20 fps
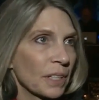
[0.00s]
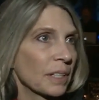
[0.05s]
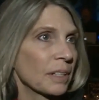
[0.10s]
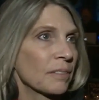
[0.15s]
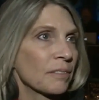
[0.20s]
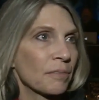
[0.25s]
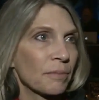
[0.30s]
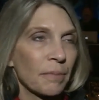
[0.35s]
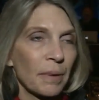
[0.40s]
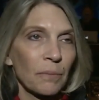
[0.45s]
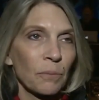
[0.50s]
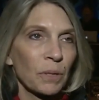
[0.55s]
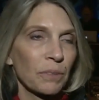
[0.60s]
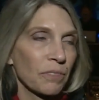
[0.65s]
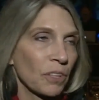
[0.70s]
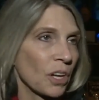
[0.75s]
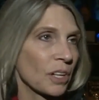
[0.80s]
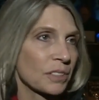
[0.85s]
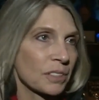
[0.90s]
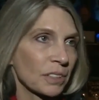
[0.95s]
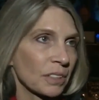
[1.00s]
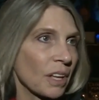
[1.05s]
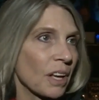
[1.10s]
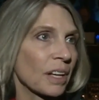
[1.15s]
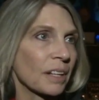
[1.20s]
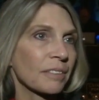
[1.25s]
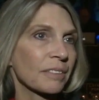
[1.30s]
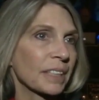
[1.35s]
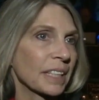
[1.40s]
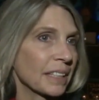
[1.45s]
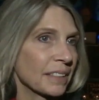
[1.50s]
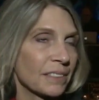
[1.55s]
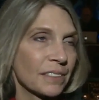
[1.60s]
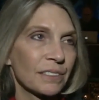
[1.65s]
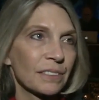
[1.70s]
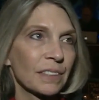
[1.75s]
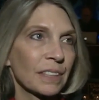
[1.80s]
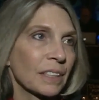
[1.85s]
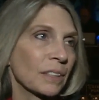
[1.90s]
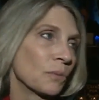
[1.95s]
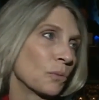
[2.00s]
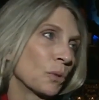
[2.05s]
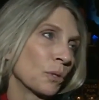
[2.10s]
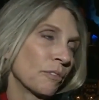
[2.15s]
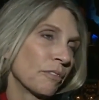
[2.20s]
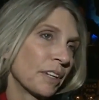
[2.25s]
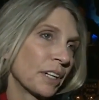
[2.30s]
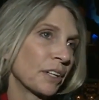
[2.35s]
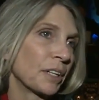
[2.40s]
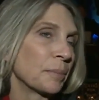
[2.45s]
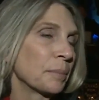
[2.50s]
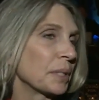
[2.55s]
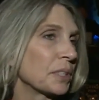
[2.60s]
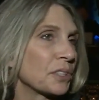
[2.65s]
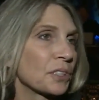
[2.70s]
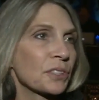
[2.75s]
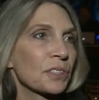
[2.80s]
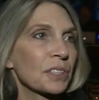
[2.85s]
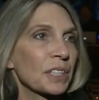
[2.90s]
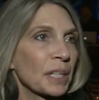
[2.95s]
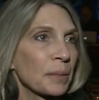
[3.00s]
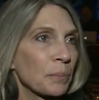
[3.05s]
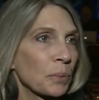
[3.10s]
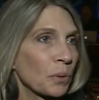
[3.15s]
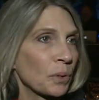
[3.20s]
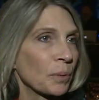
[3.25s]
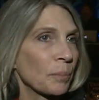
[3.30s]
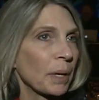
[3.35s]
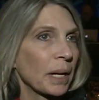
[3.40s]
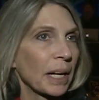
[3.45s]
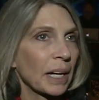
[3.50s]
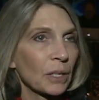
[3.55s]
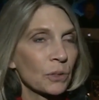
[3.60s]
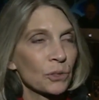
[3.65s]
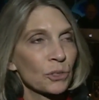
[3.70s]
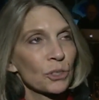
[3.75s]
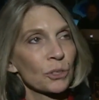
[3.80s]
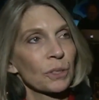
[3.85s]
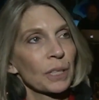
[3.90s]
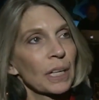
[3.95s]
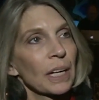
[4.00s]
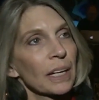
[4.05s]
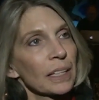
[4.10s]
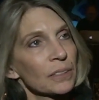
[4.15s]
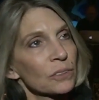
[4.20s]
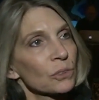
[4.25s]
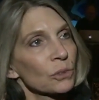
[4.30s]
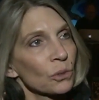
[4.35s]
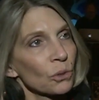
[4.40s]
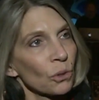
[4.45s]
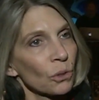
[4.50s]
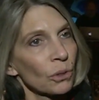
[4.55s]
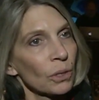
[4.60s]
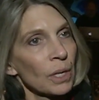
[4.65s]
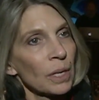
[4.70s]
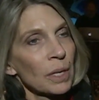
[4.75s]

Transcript: that have, we've lost a lot of kids that were very much a staple in my house during high school.